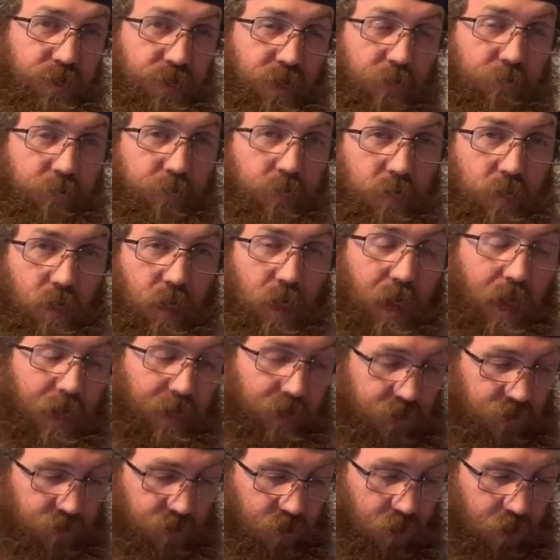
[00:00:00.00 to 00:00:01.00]
definitely
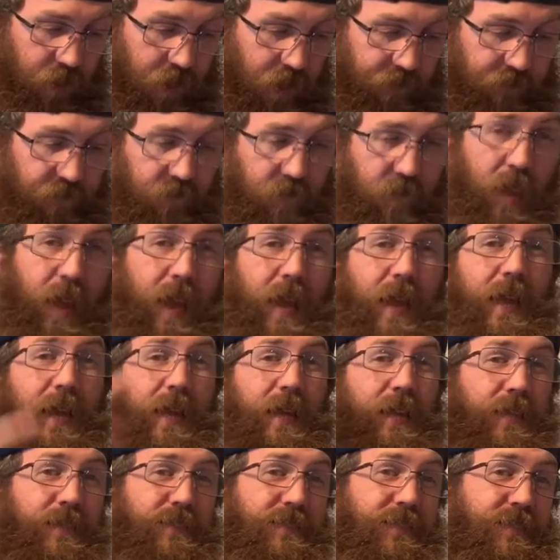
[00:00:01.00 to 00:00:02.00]
highly sought after.
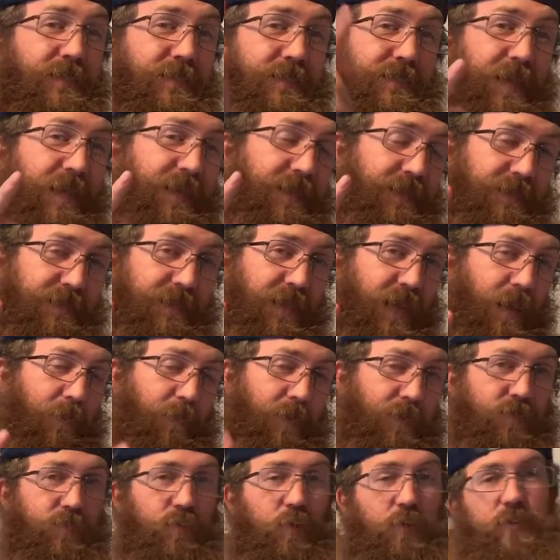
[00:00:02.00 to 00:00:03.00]
This is the second time
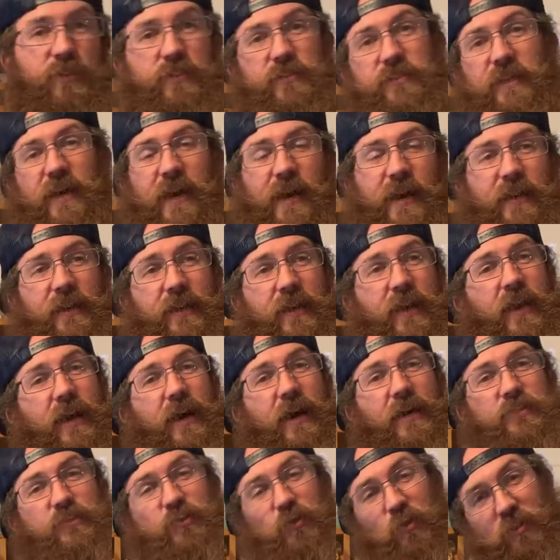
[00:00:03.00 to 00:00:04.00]
I sold this hat.
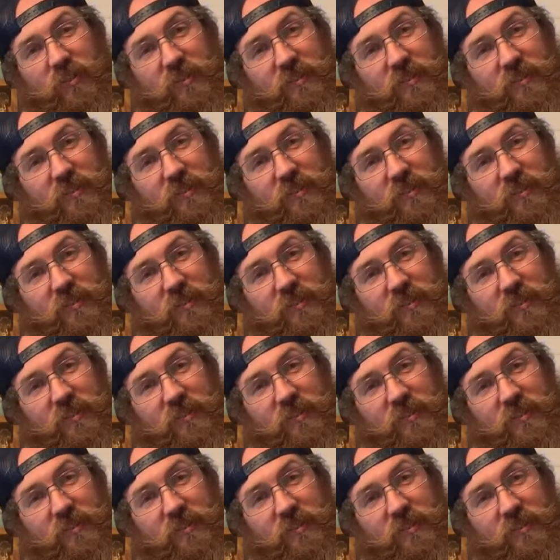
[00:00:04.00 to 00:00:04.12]
I sold